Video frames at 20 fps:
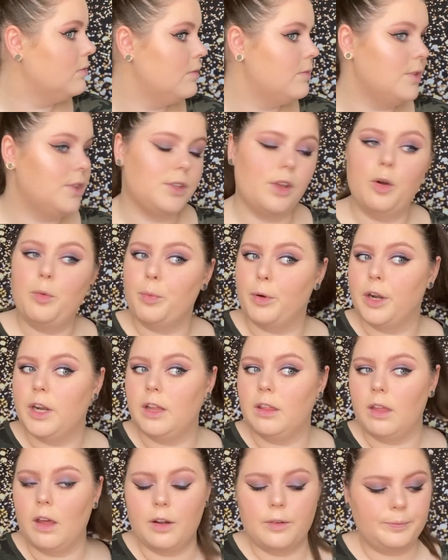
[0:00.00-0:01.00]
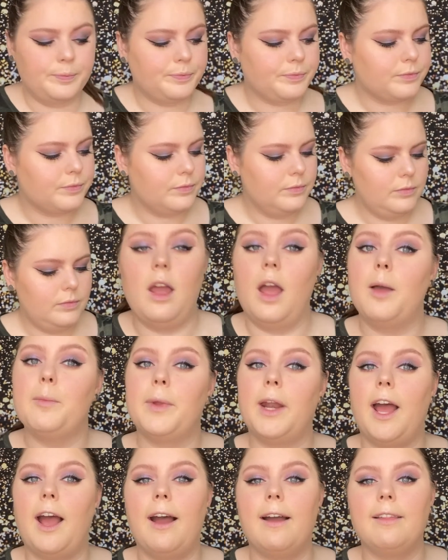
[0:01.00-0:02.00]
So pretty though. I'm
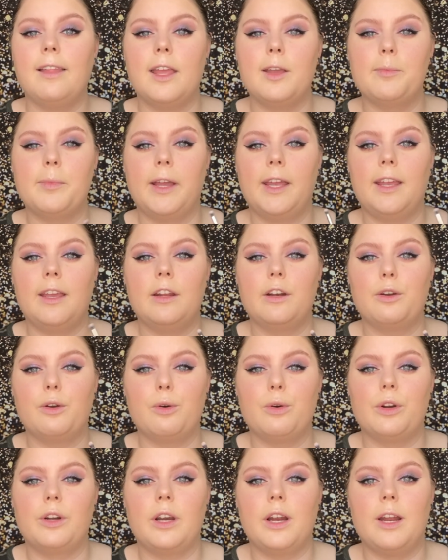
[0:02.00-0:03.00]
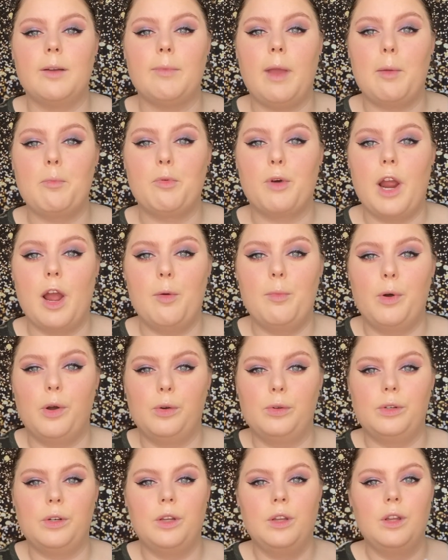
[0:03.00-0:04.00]
gonna highlight my inner corner and my brow
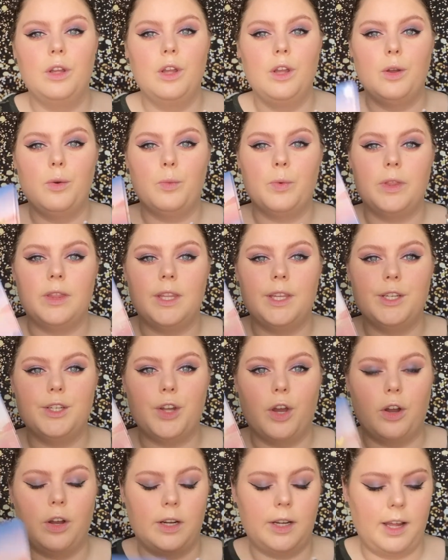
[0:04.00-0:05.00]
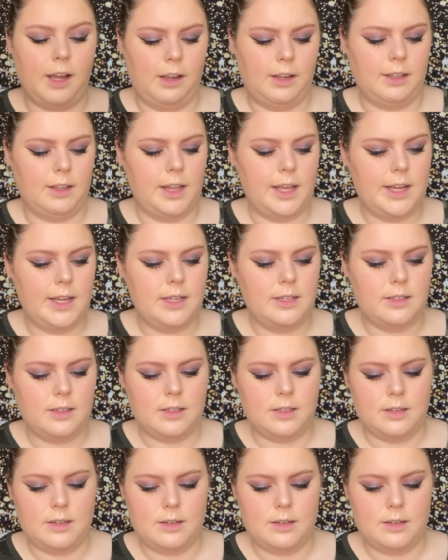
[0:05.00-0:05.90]
bone with the Dawn highlight.